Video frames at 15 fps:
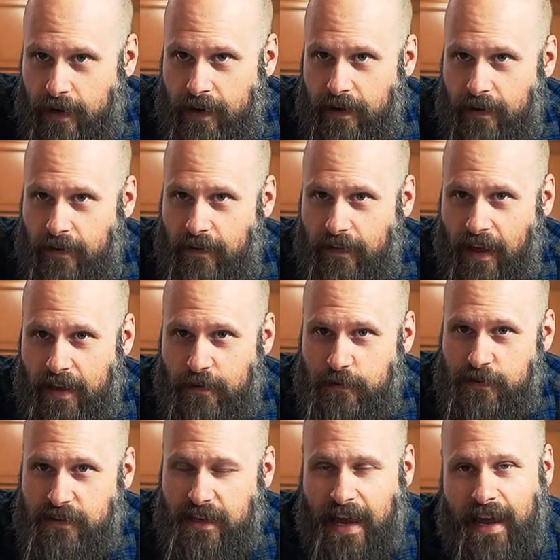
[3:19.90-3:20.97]
here that you
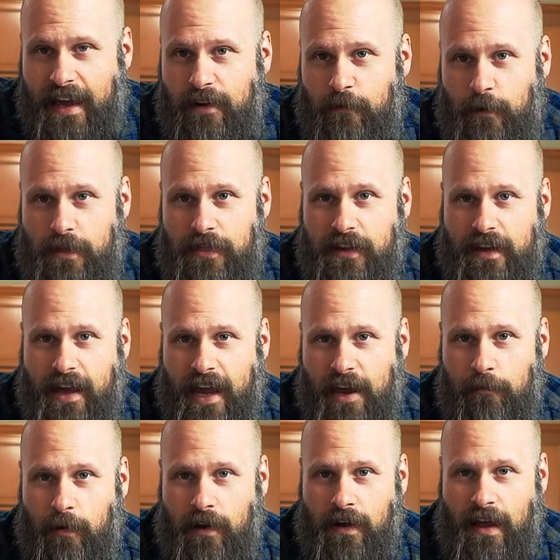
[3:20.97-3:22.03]
scan with the
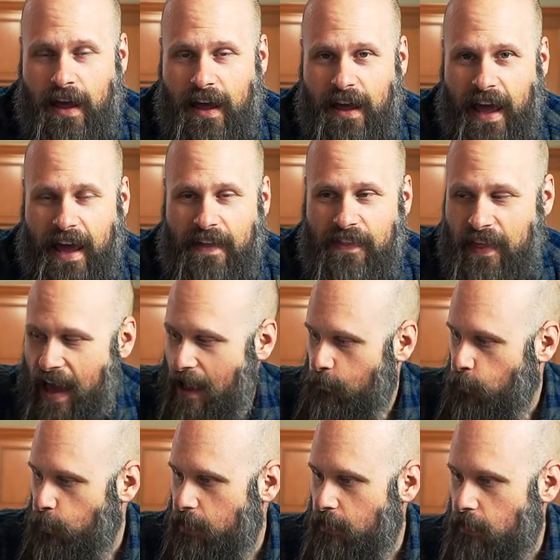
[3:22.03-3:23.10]
camera, and that
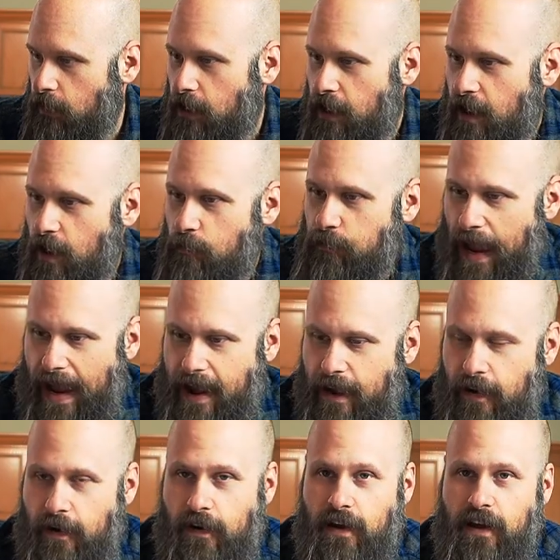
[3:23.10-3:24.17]
will
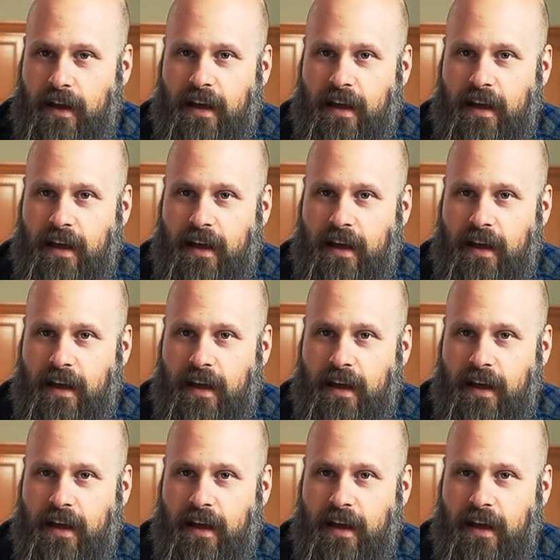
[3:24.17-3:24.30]
pair